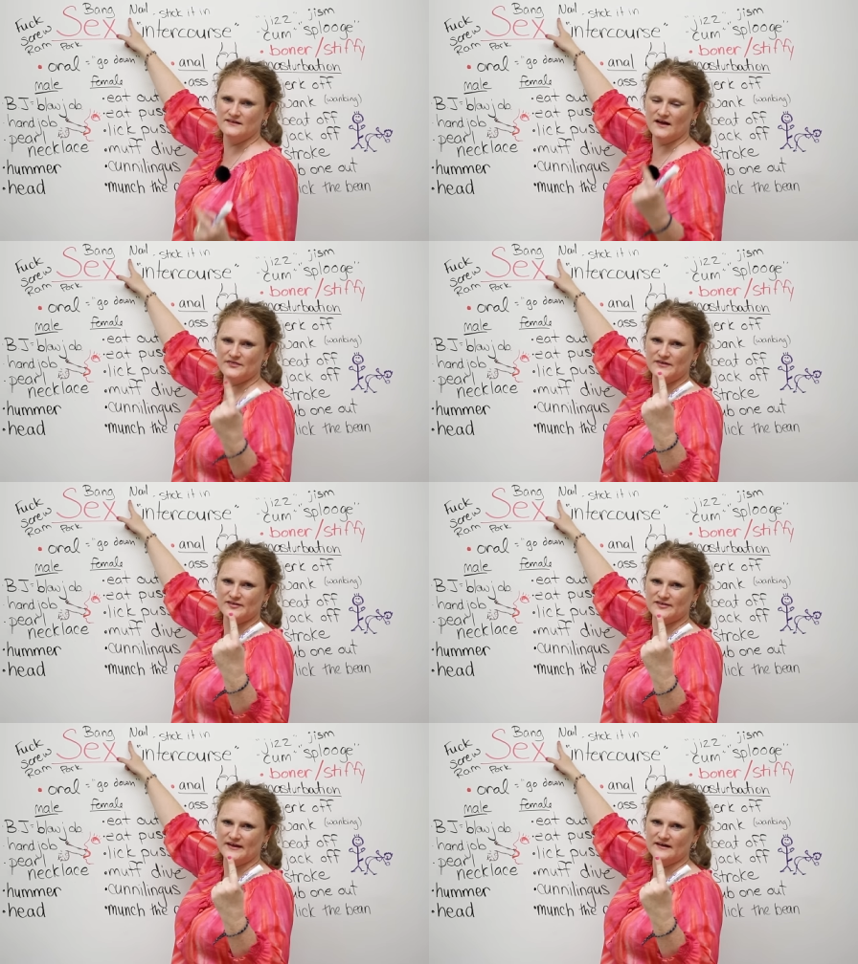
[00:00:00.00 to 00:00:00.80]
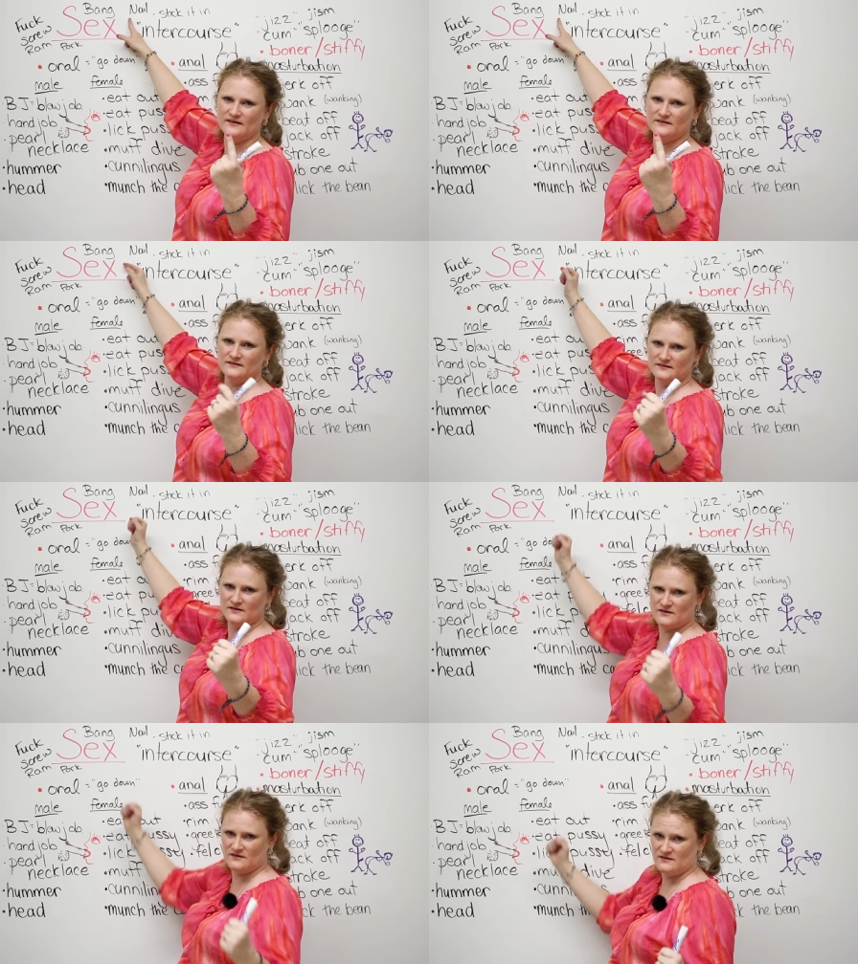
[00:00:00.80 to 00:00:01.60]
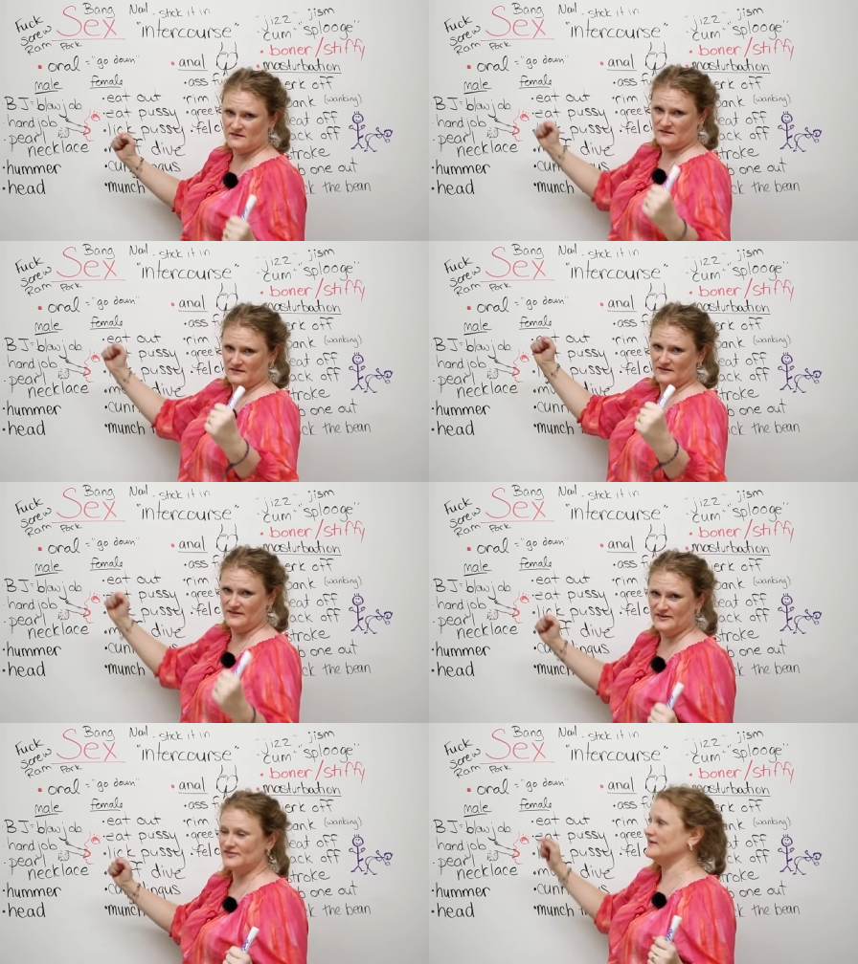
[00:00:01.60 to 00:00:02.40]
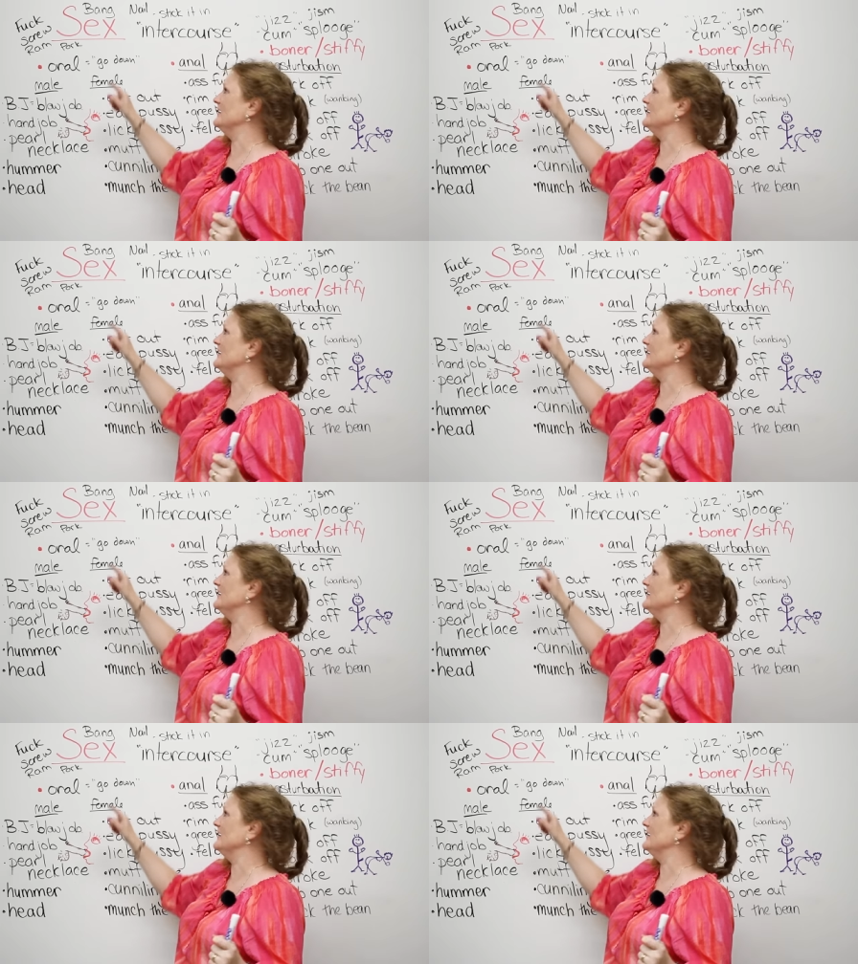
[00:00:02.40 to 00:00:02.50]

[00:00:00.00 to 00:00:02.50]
Not this nail, this